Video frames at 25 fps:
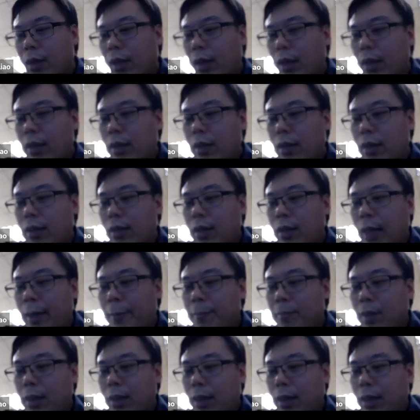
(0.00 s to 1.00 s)
And a uh,
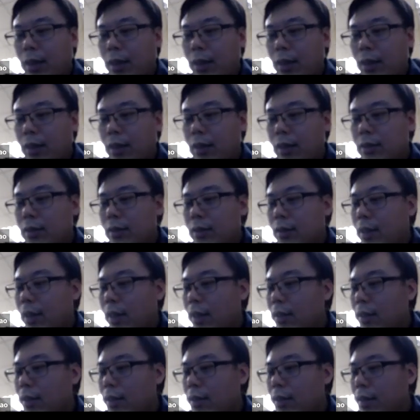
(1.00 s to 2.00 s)
lambda is
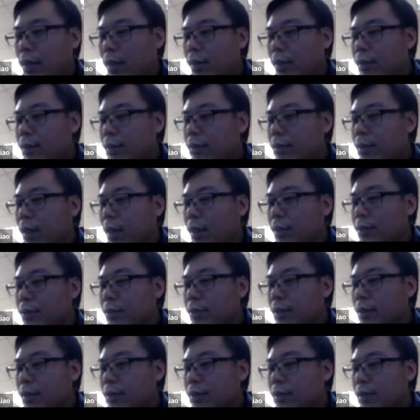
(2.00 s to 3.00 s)
not, now it's not
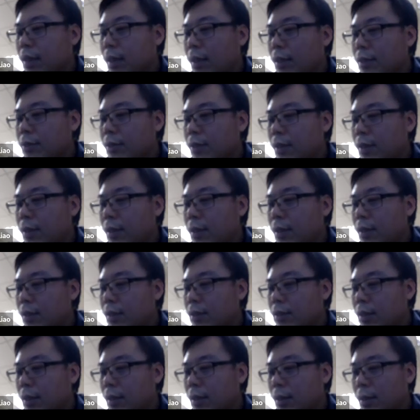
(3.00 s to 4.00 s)
just a section, it
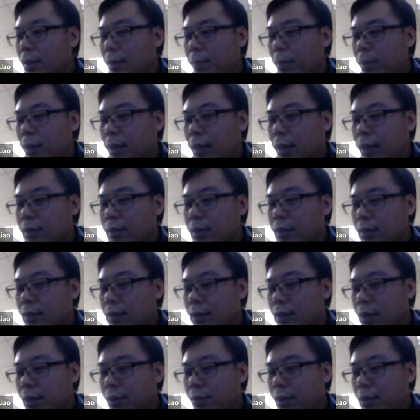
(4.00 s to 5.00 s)
is a, uh, becomes a
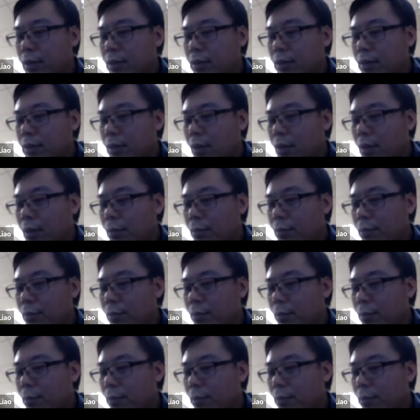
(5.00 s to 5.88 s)
sequence of